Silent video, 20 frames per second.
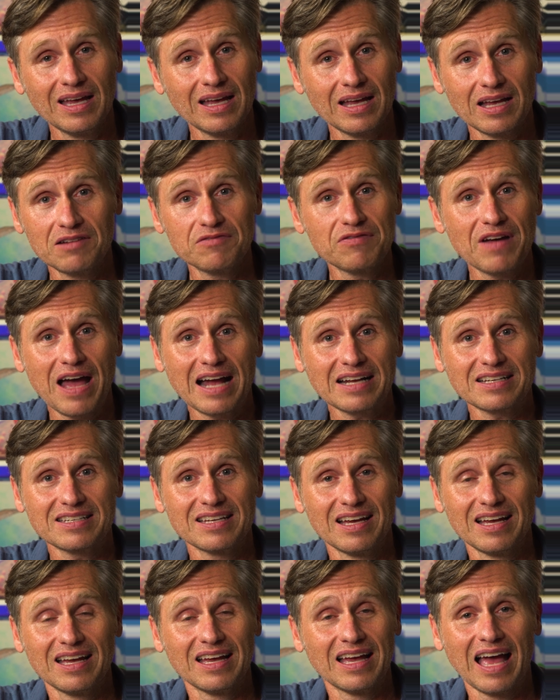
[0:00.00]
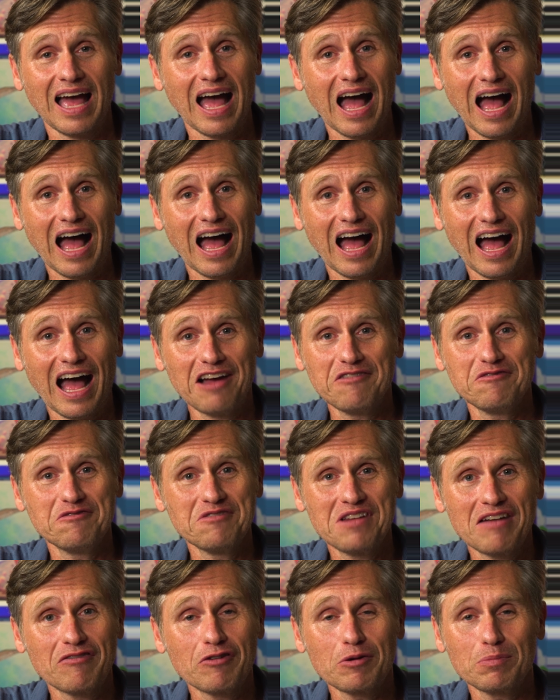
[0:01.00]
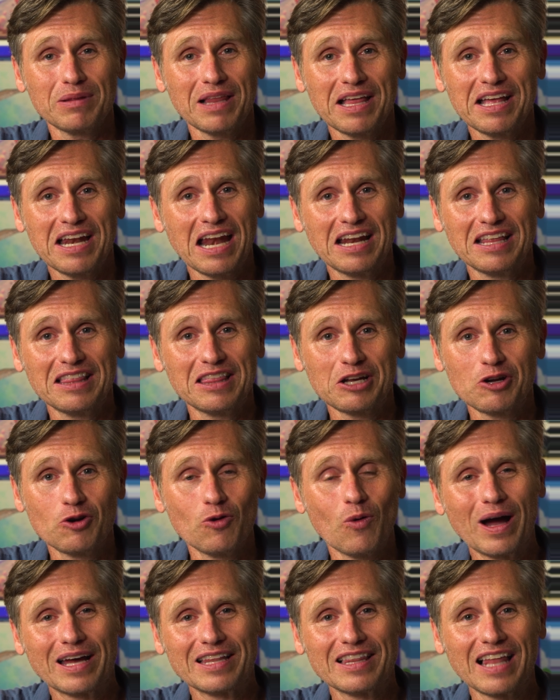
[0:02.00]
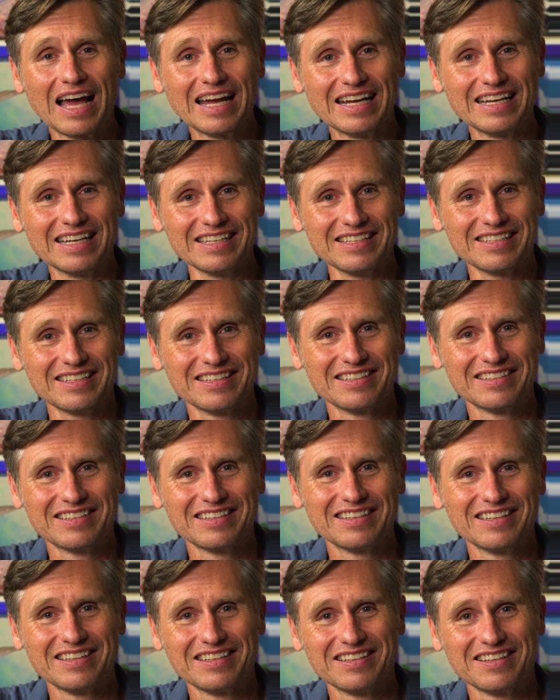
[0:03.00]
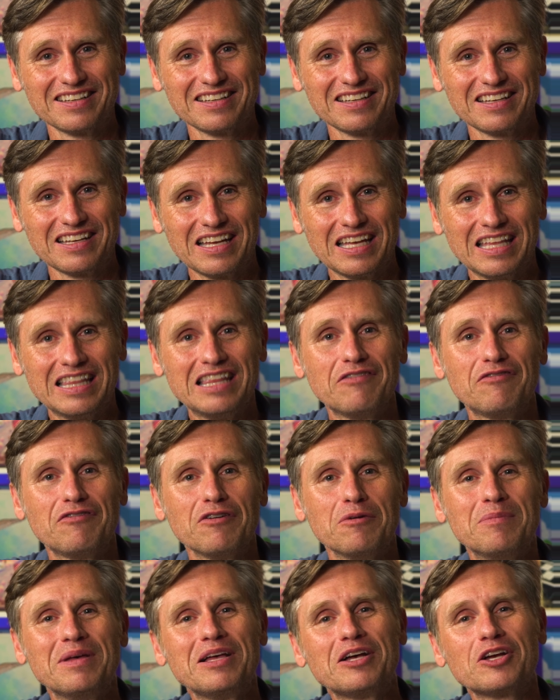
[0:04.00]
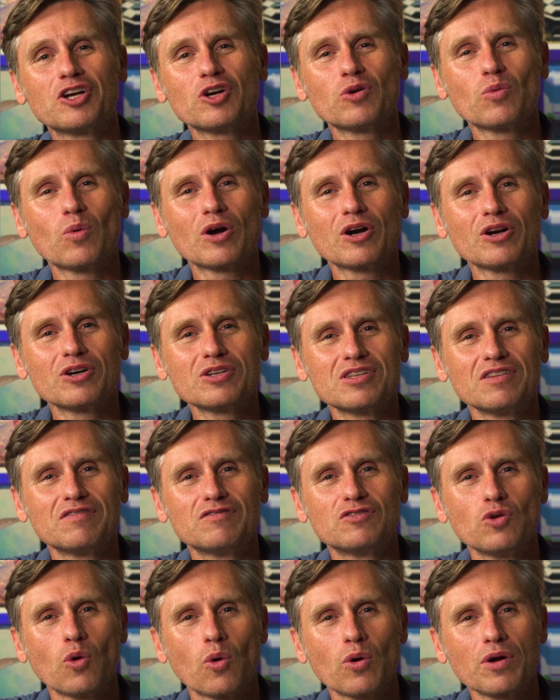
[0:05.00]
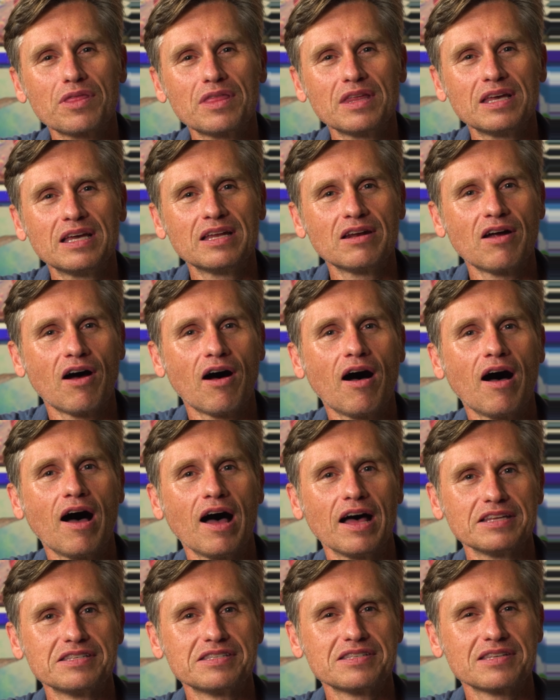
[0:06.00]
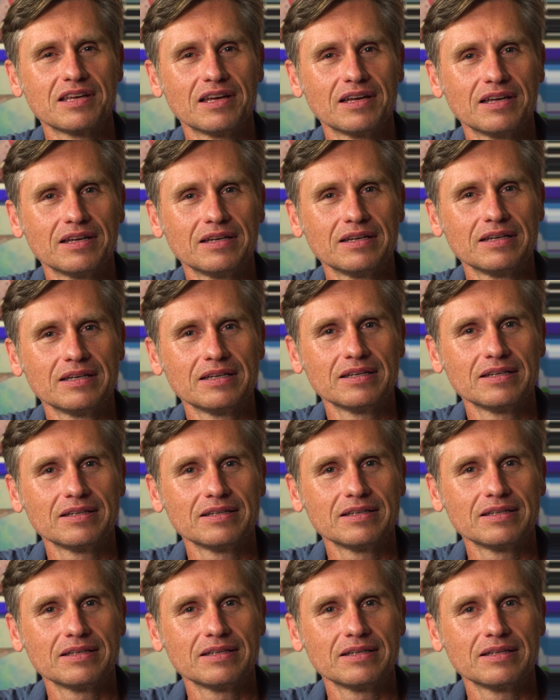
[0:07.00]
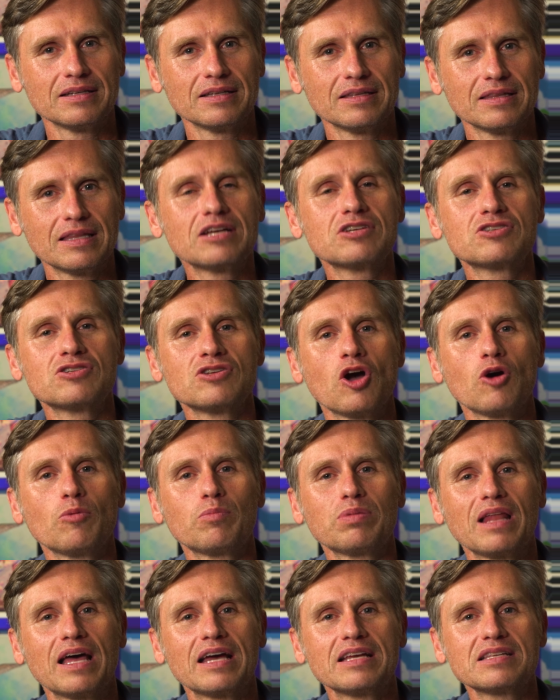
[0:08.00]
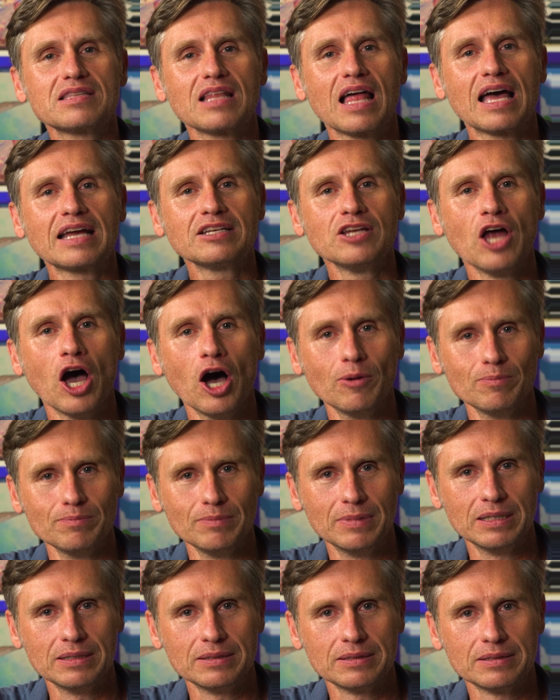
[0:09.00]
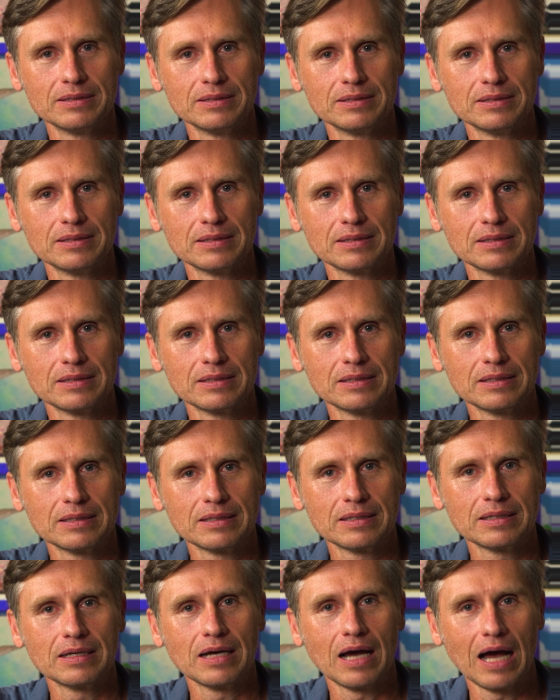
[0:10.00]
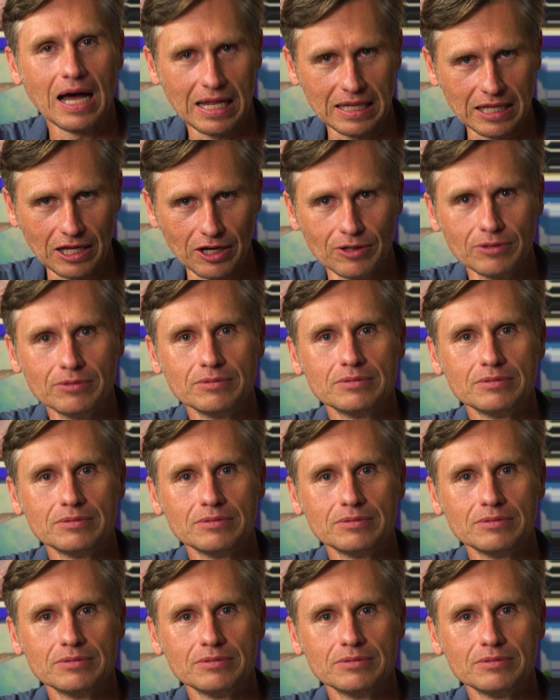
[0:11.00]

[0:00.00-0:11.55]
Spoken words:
In fact, I've never played anything quite like it. In the familiar words of Dorothy in Oz, there's no place like Gnome Hollow.